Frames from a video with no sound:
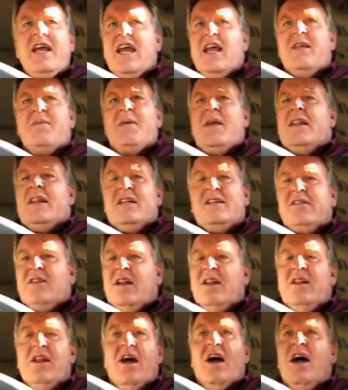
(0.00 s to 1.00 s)
take me that's a
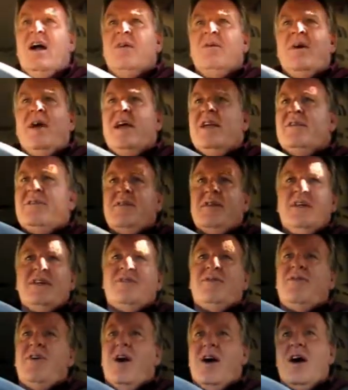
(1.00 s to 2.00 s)
long ways from
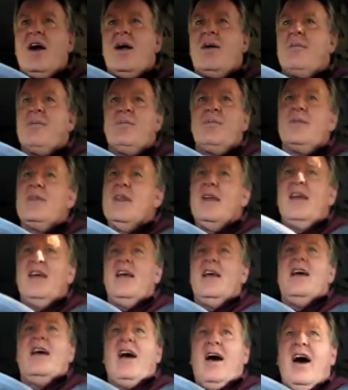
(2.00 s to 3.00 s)
this farm,
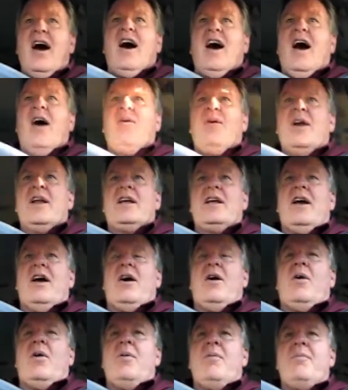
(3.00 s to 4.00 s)
I want to
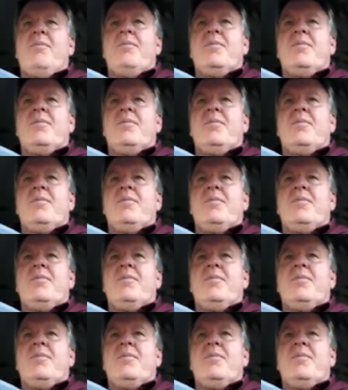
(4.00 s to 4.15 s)
go."